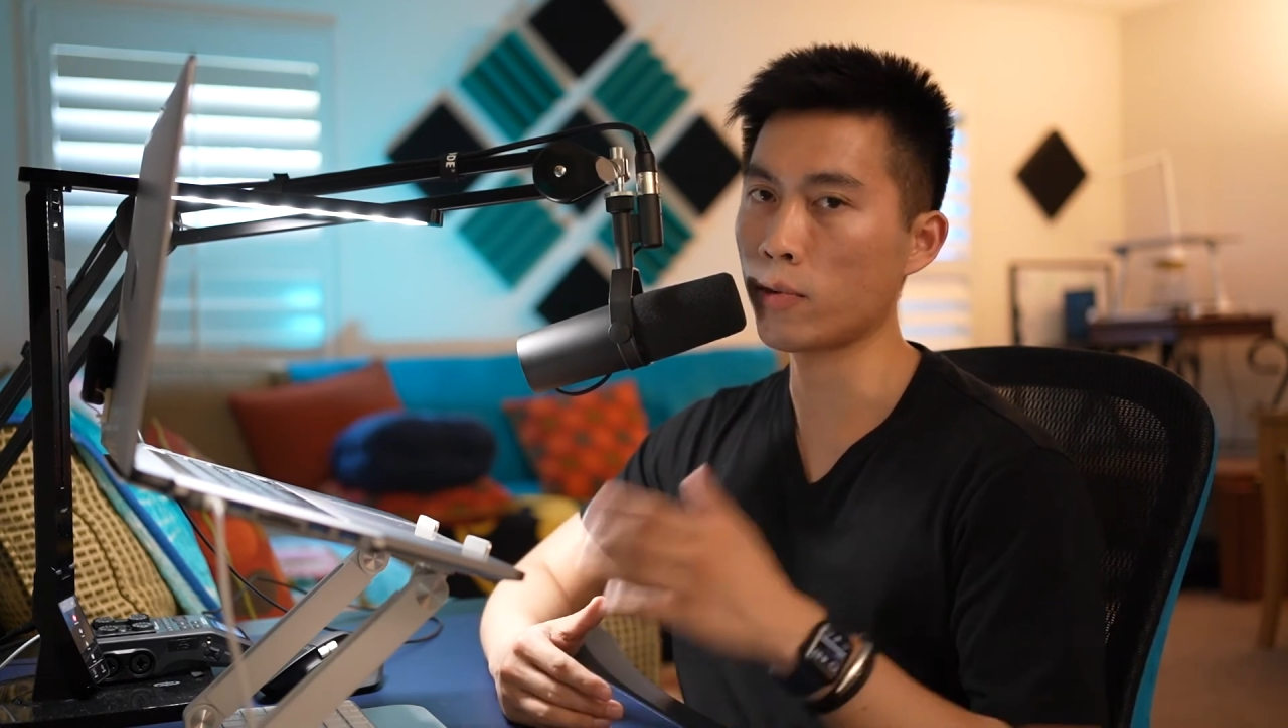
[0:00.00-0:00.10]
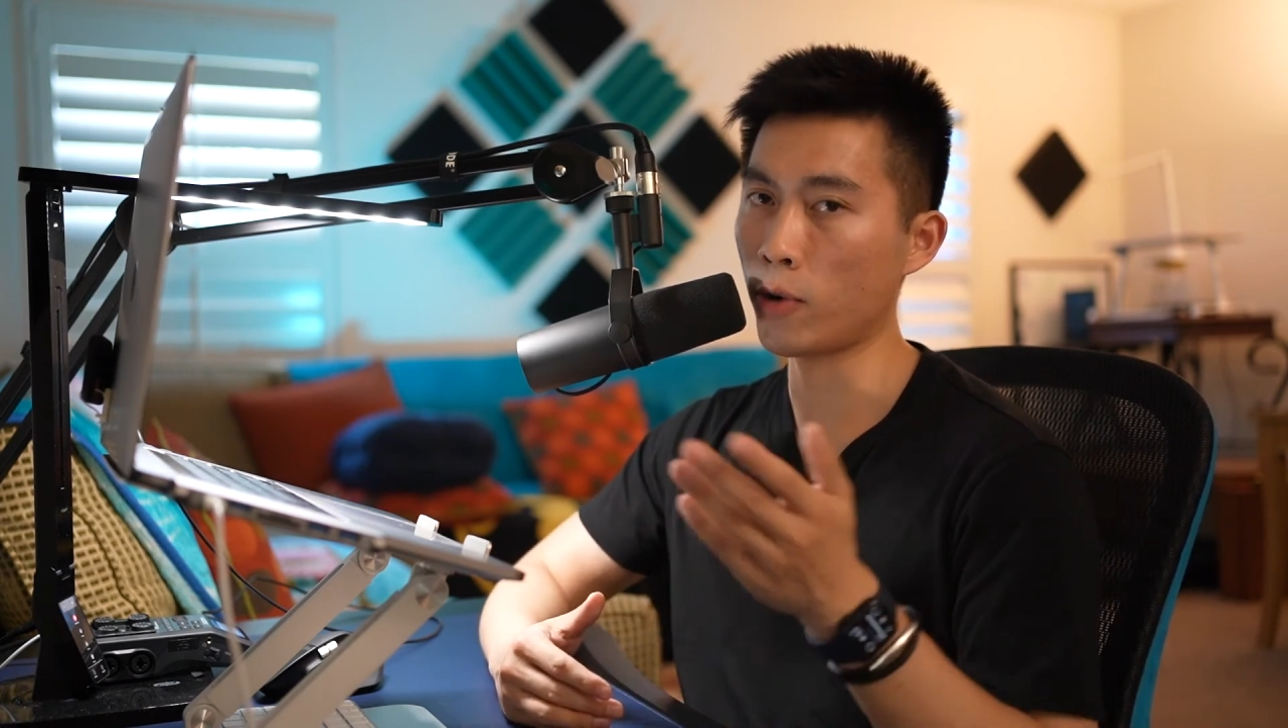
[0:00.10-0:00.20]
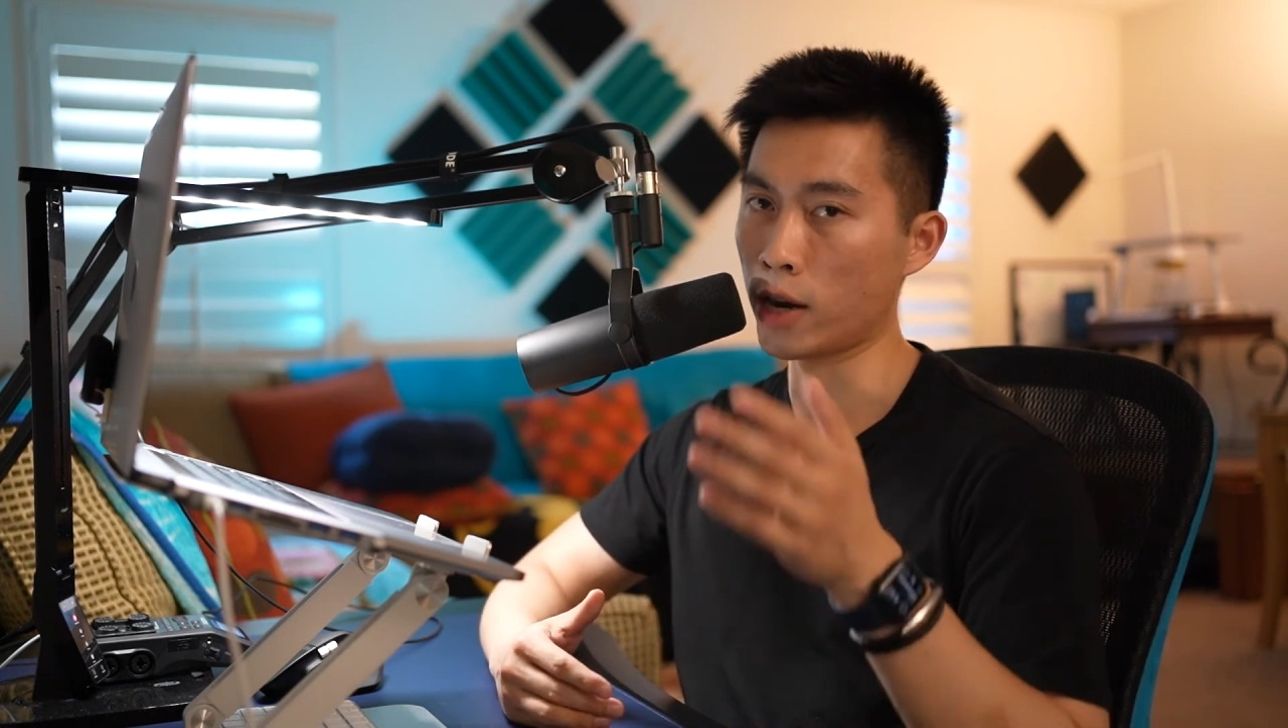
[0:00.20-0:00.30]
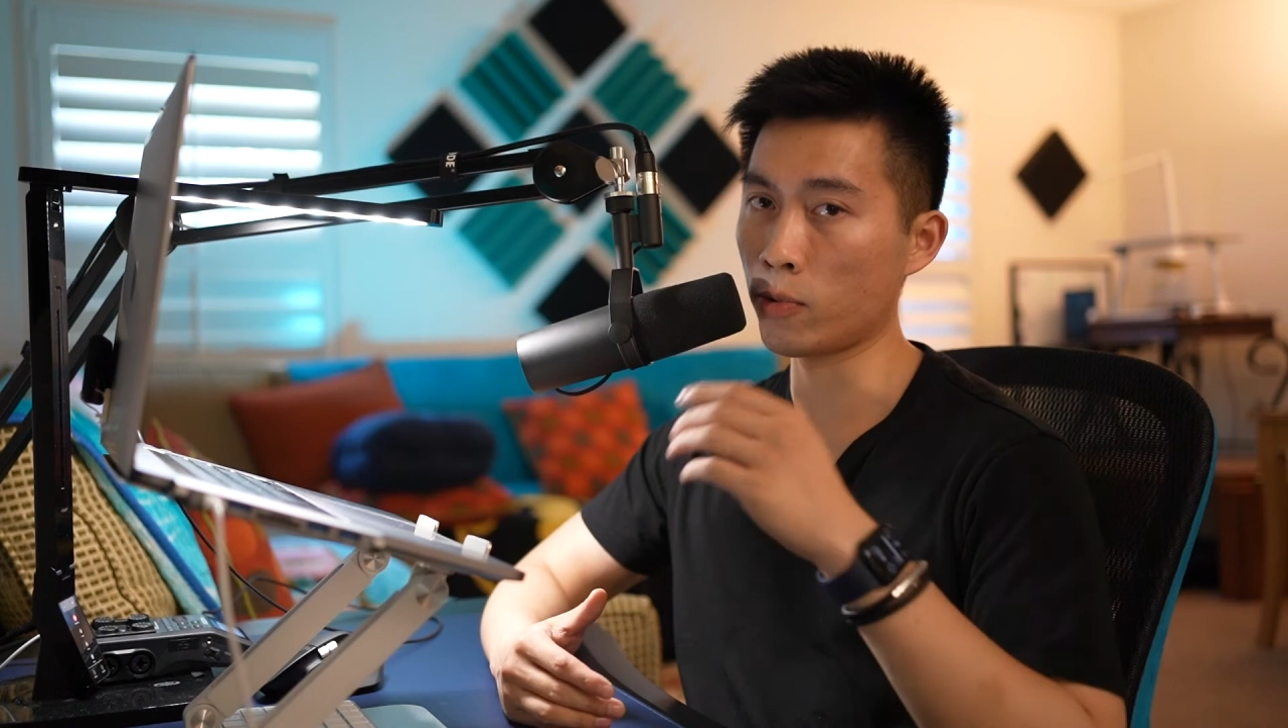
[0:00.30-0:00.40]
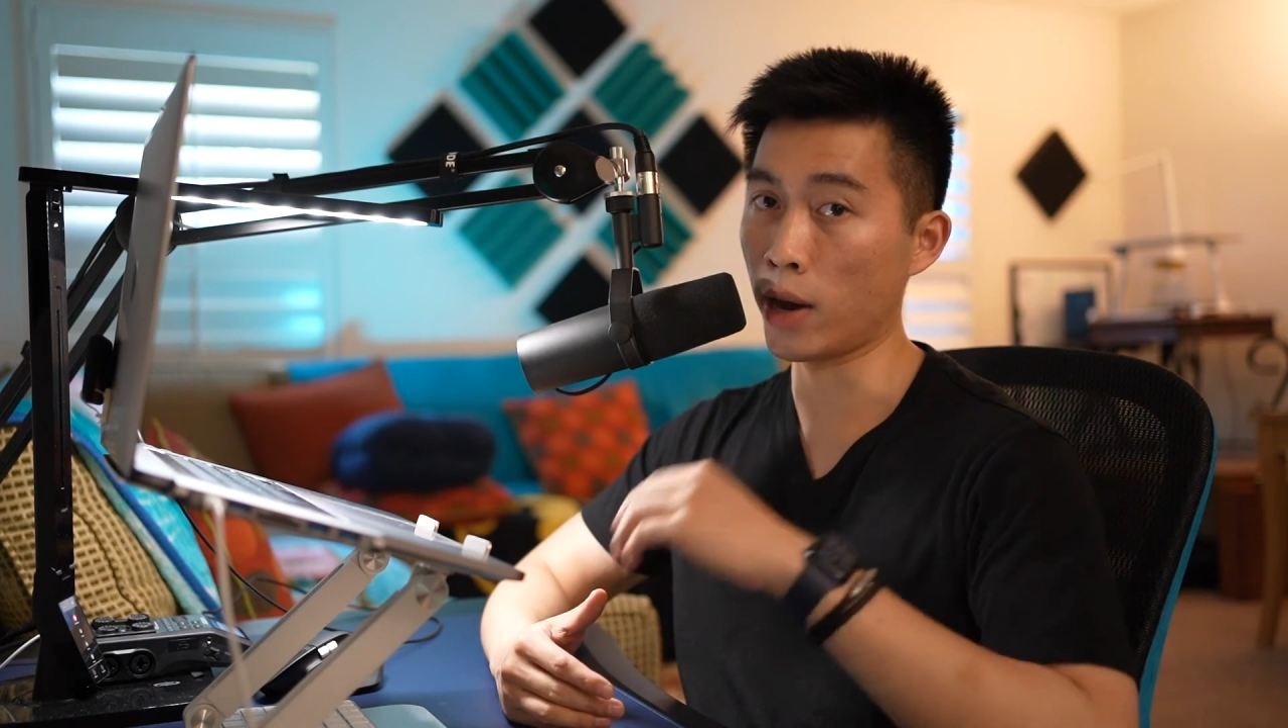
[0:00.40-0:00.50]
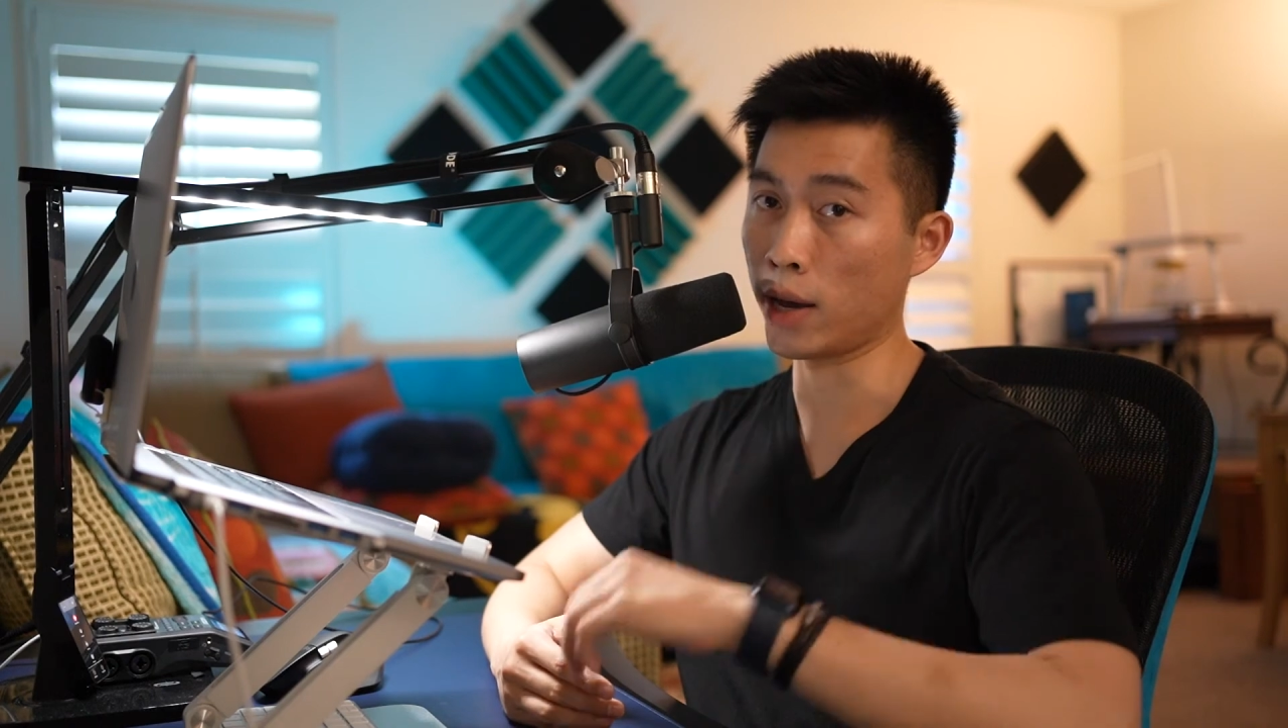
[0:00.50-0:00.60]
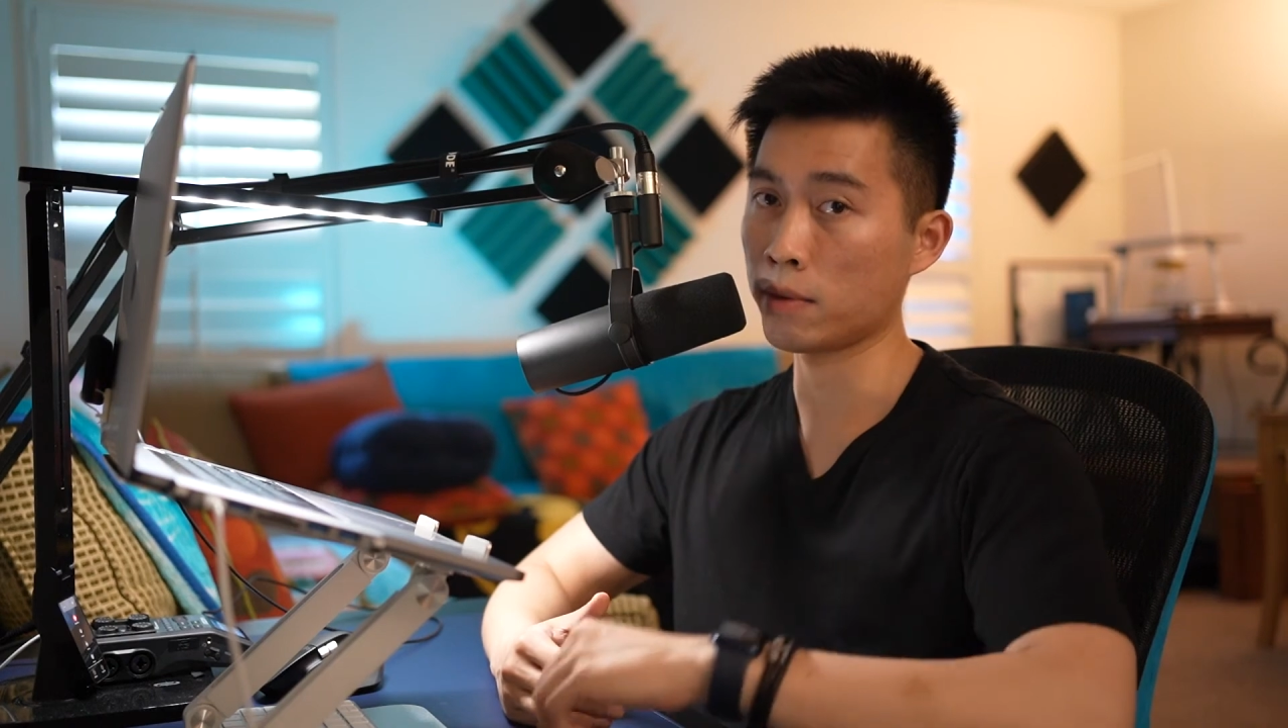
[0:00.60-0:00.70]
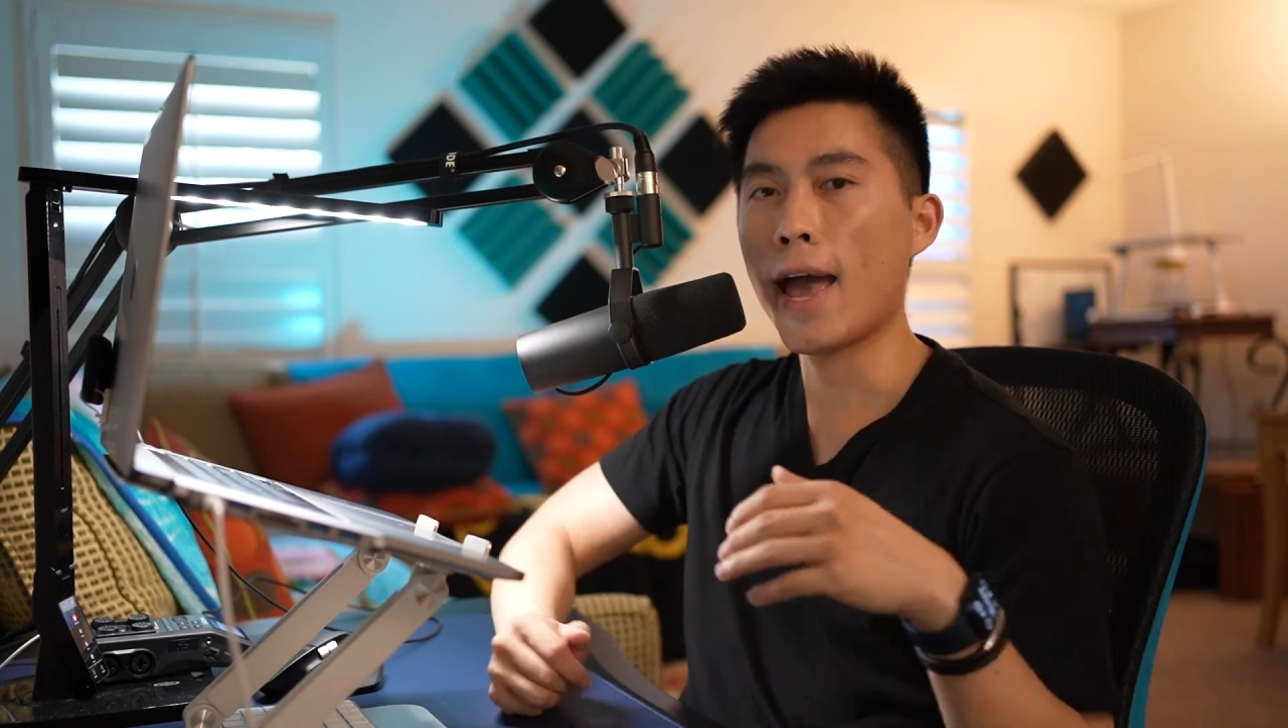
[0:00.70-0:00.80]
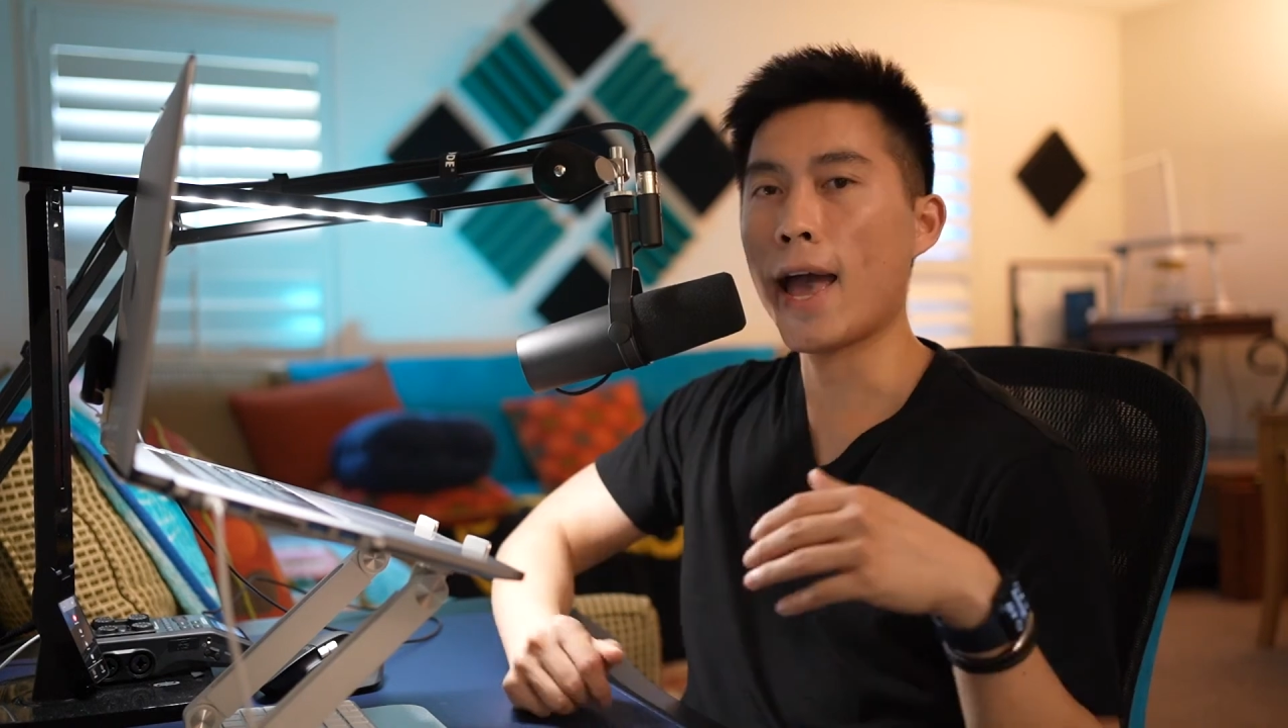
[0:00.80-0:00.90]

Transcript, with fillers: right away.